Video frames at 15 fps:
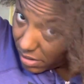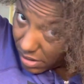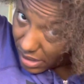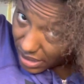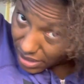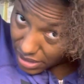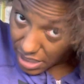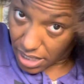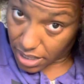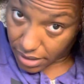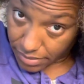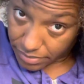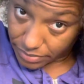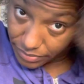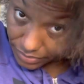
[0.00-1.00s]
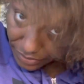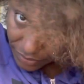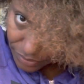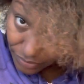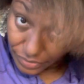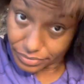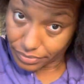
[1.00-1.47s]
It's done.
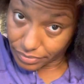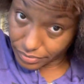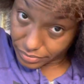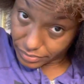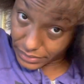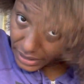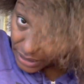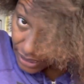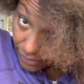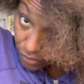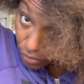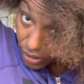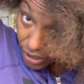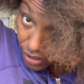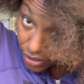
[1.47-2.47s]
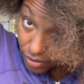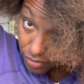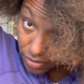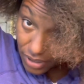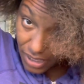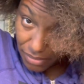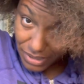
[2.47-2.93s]
There's nothing we can do.
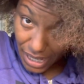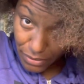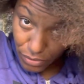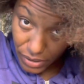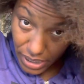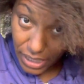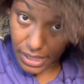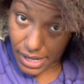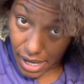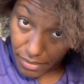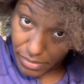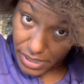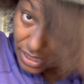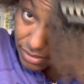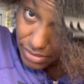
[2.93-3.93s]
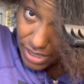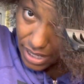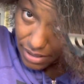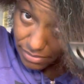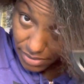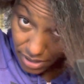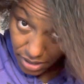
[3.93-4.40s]
Sometimes we can get it out, but
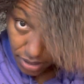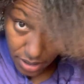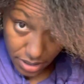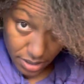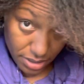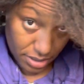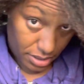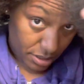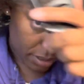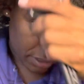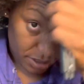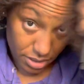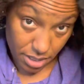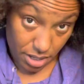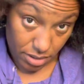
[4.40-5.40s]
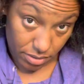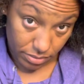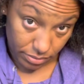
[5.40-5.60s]
sometimes no.